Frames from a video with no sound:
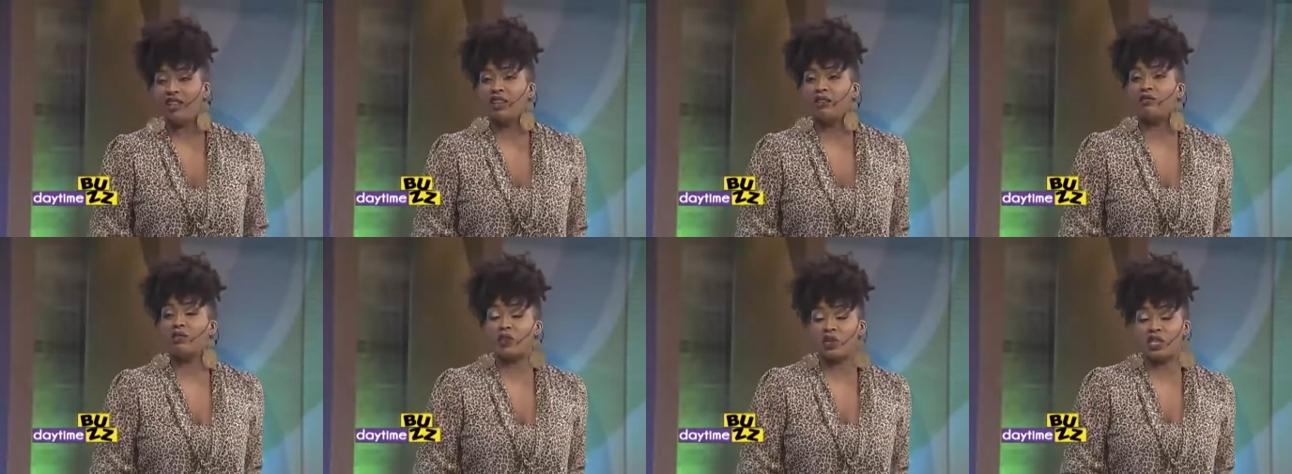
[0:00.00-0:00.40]

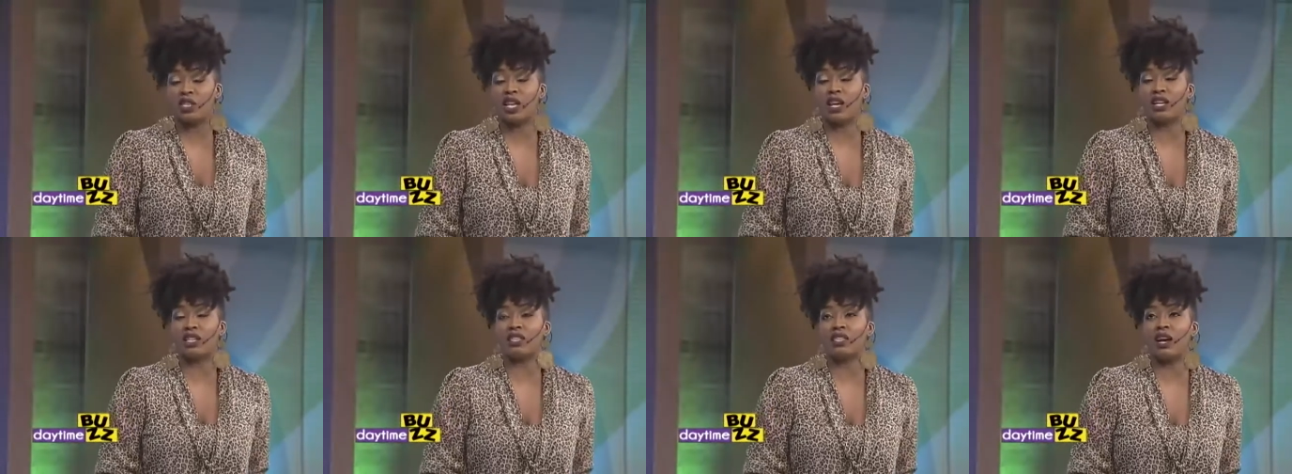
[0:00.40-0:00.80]
for
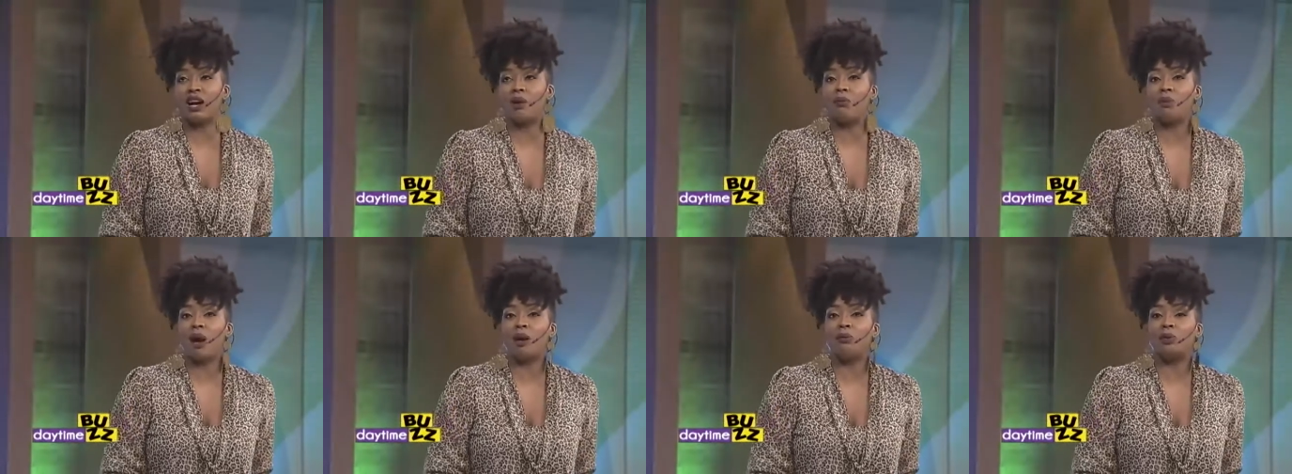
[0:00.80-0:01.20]
sex
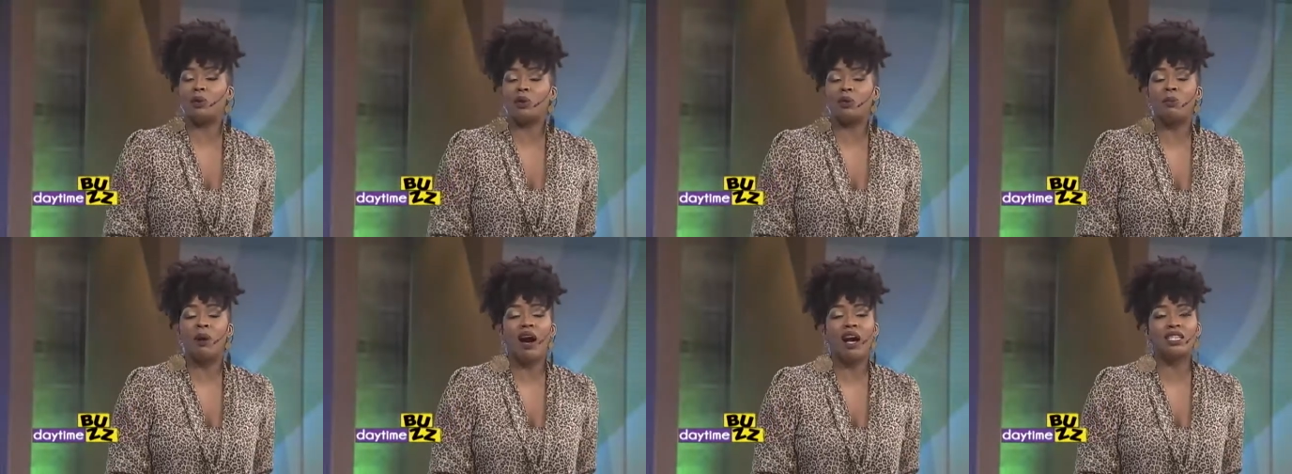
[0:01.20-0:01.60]
um, by
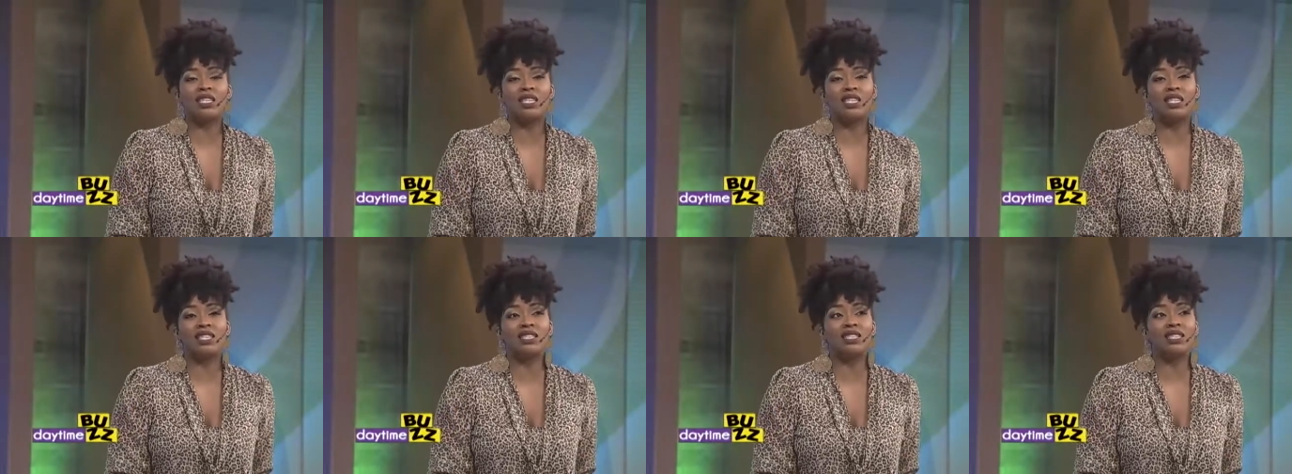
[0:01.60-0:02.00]
both
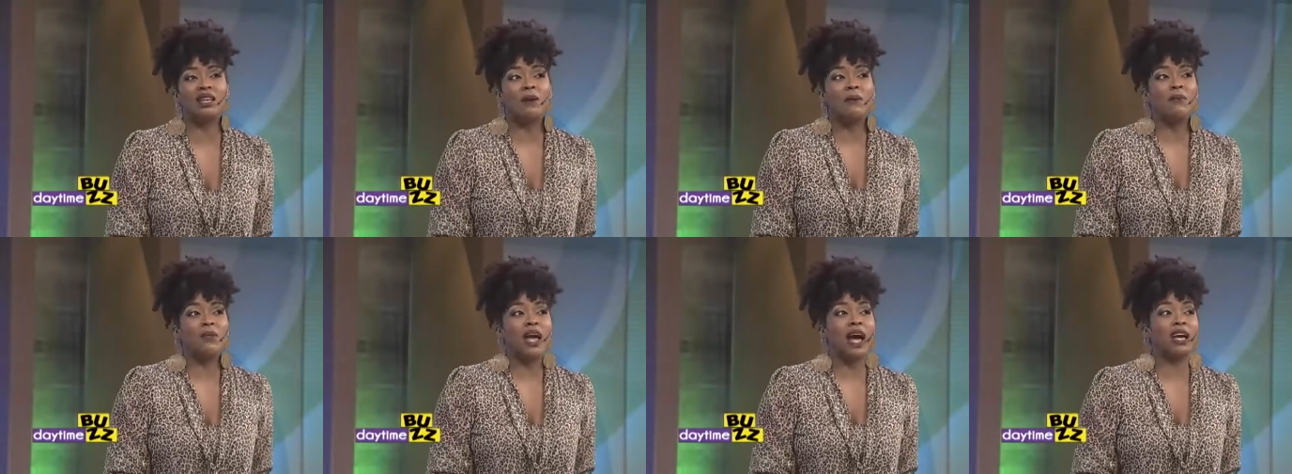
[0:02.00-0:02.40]
parties.
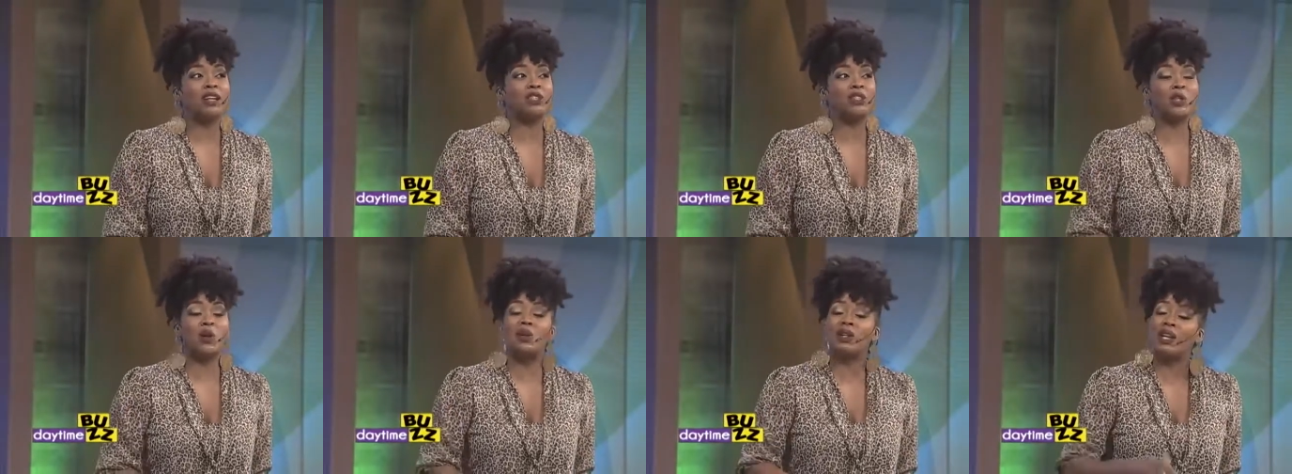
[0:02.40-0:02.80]

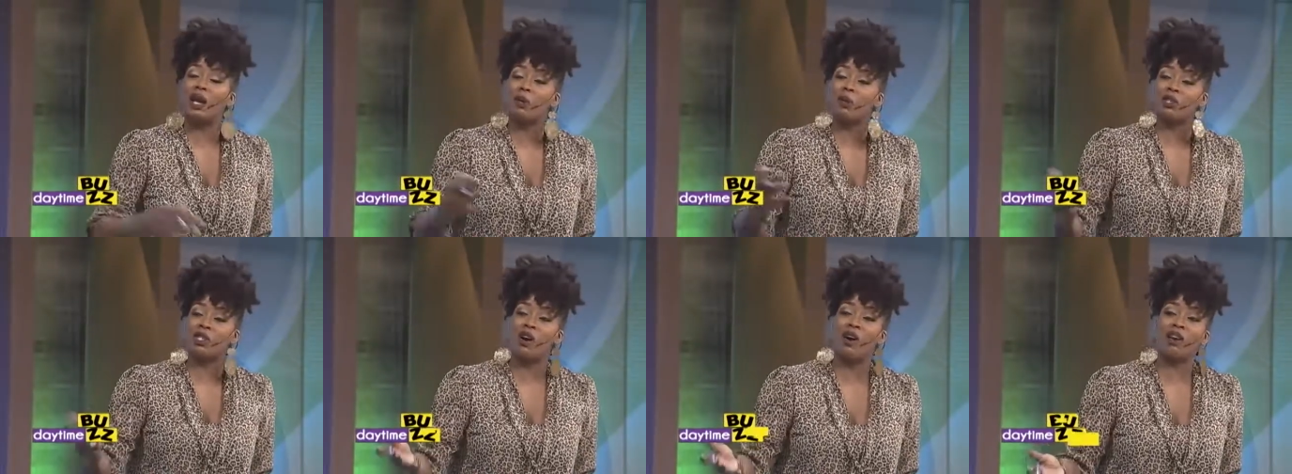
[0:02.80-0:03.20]
And Joel and I
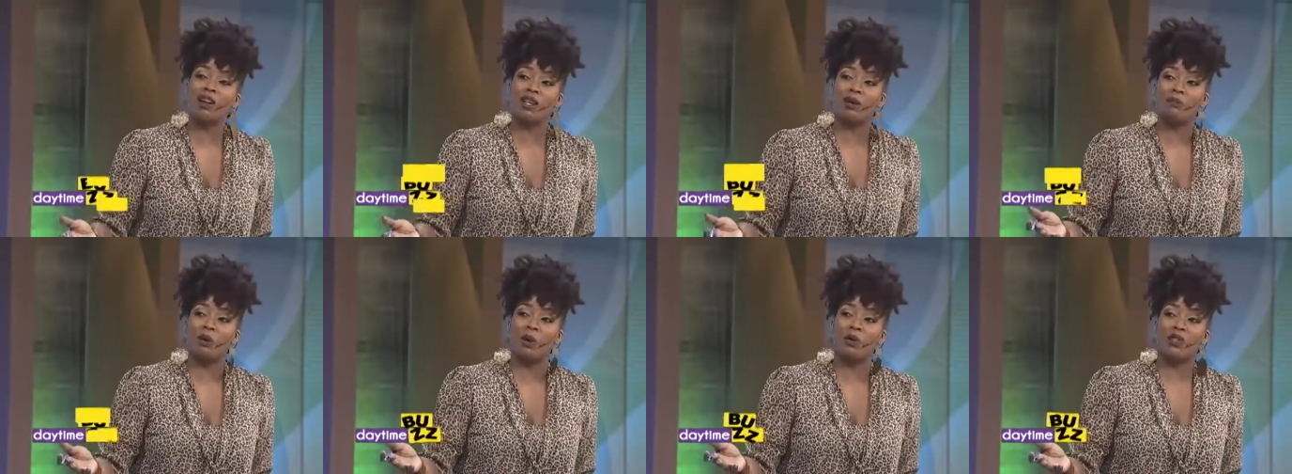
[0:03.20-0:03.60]
were talking
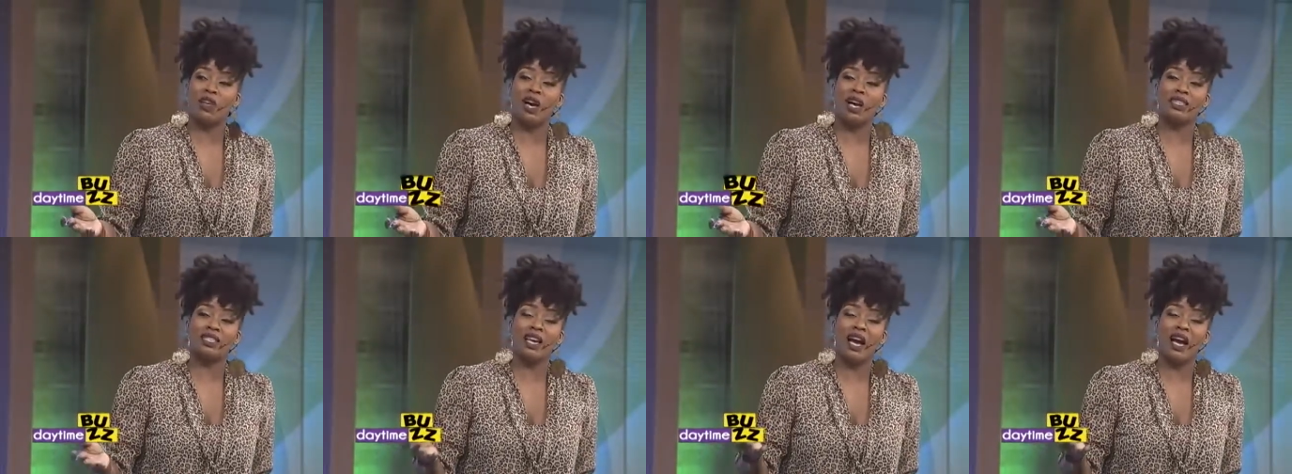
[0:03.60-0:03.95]
about that.